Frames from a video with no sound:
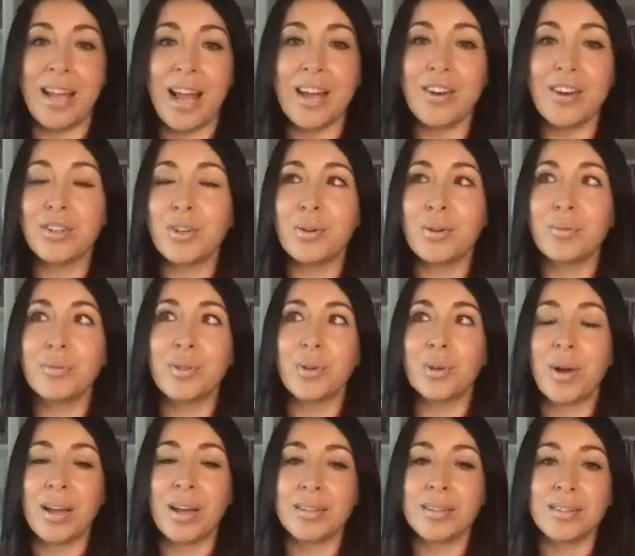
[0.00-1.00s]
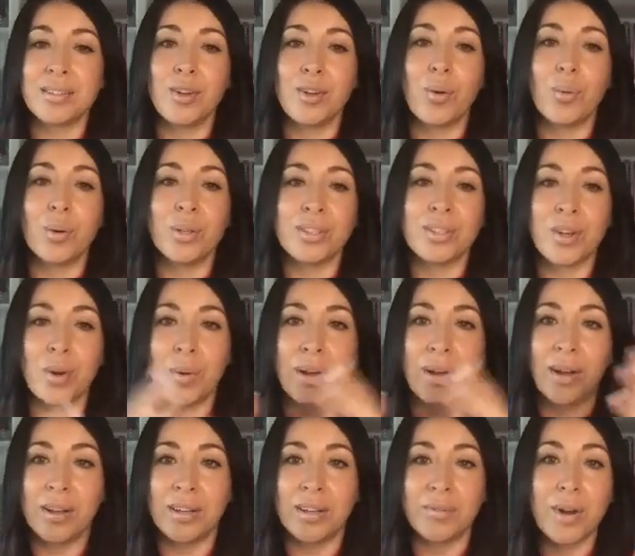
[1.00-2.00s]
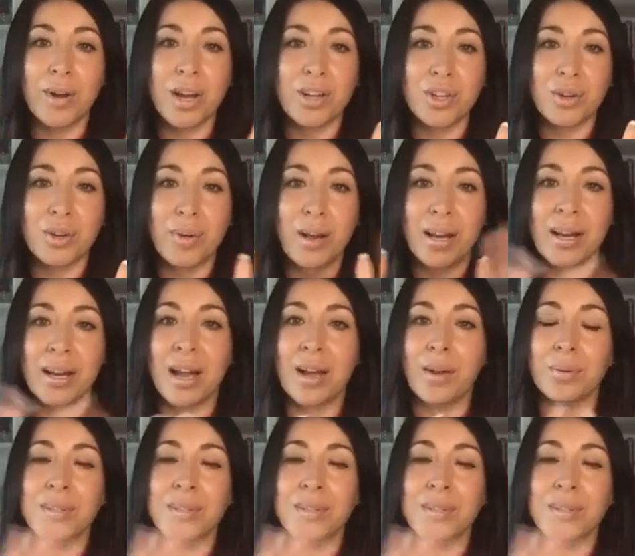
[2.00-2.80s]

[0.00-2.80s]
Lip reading: I don't know if you guys know what's going on in Russia right now.